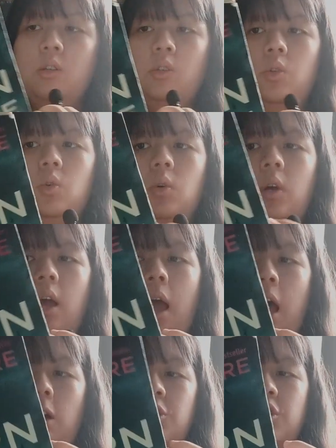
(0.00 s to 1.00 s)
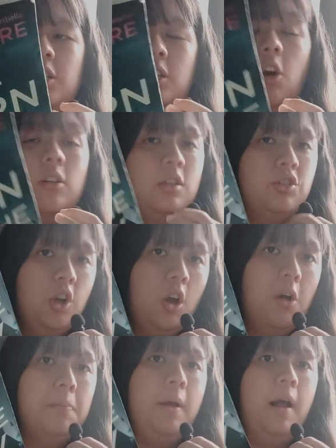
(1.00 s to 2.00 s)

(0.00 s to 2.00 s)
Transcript: So how she got the job,